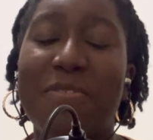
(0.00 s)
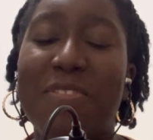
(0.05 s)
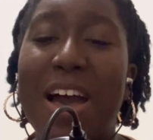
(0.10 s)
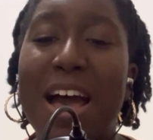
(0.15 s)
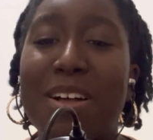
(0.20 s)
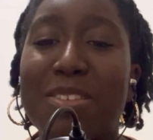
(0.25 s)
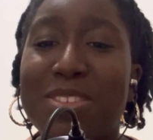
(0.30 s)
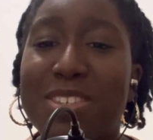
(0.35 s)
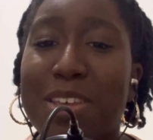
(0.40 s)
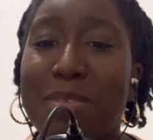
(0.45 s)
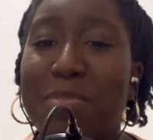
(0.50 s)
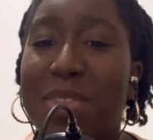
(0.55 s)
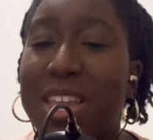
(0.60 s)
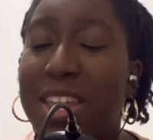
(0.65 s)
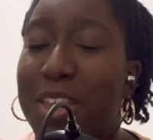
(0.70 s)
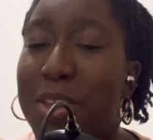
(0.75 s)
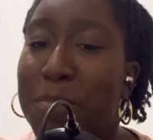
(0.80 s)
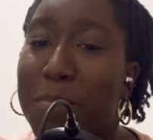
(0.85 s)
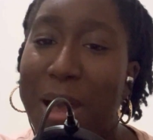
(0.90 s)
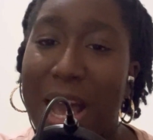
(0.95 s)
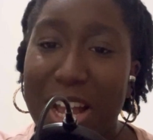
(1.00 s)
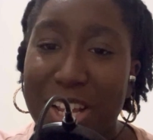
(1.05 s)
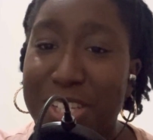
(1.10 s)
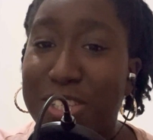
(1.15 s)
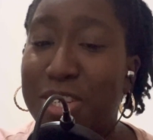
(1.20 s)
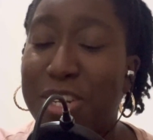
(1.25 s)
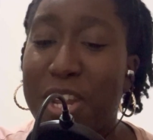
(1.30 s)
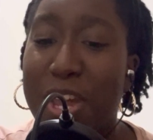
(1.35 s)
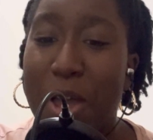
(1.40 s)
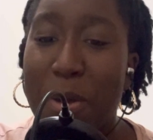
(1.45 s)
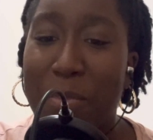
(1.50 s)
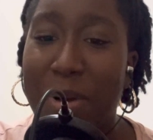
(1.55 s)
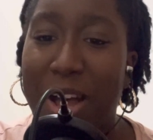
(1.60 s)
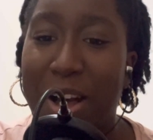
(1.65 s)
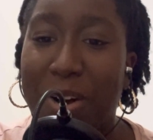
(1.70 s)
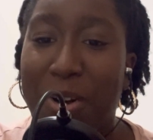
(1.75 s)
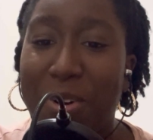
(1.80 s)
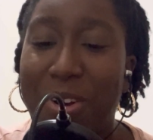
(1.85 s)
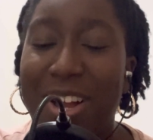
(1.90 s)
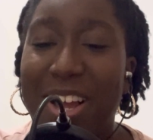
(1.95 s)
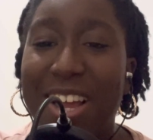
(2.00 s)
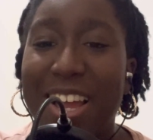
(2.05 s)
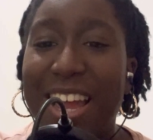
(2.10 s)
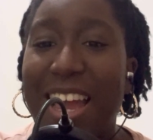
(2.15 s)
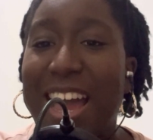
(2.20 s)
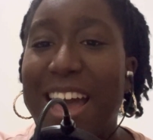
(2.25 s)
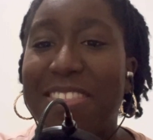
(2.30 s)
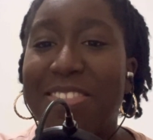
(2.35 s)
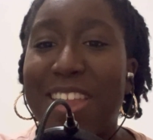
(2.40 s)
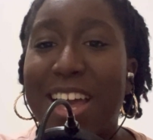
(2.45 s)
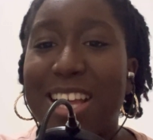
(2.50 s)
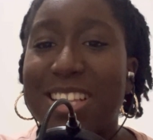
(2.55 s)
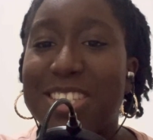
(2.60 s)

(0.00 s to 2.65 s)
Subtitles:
found something you're passionate about and that